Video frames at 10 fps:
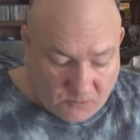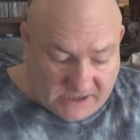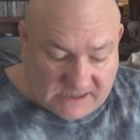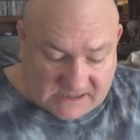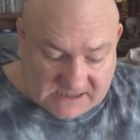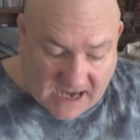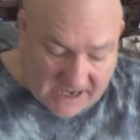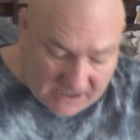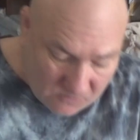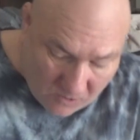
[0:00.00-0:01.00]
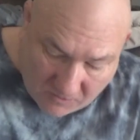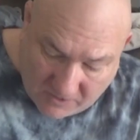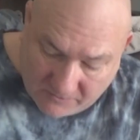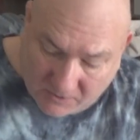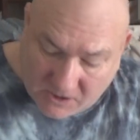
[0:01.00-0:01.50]
We decided what
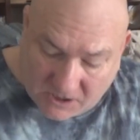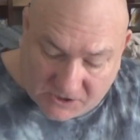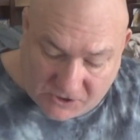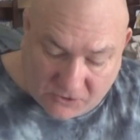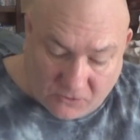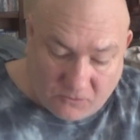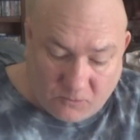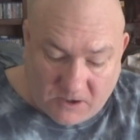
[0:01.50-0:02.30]
we were going to do,